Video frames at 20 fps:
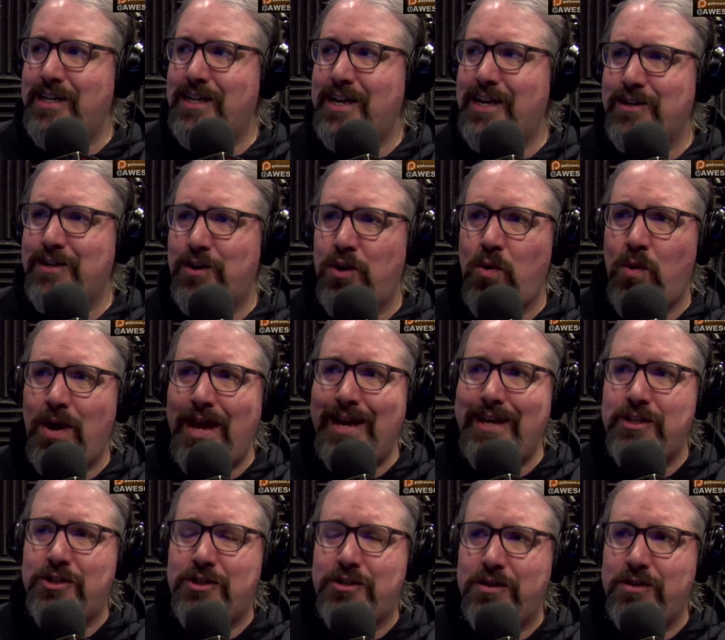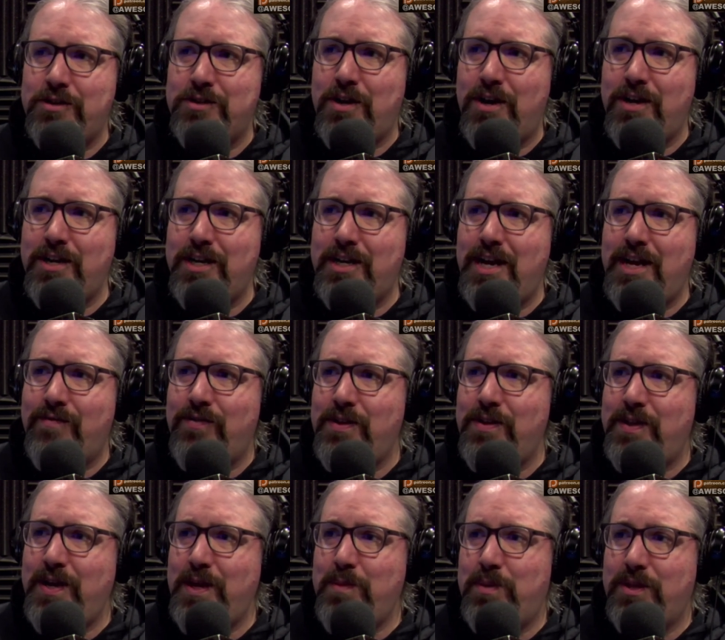They got their Hawaiian shirts on and
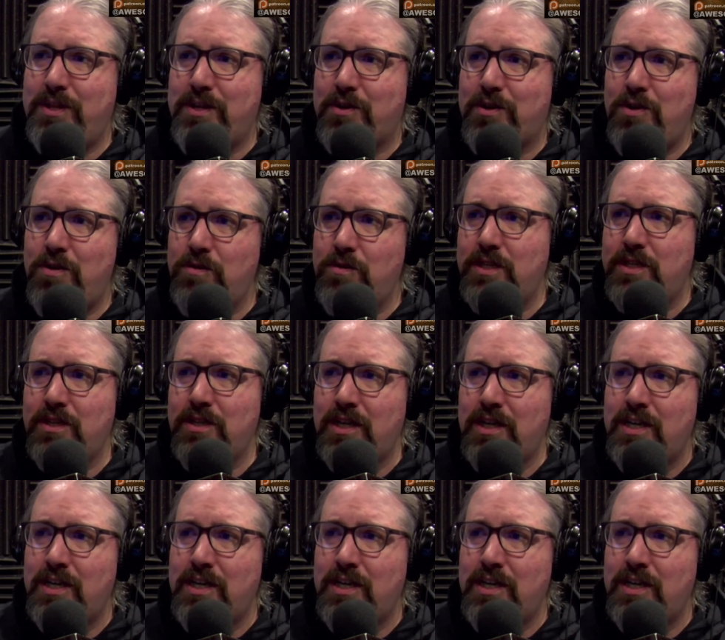everything, but they're all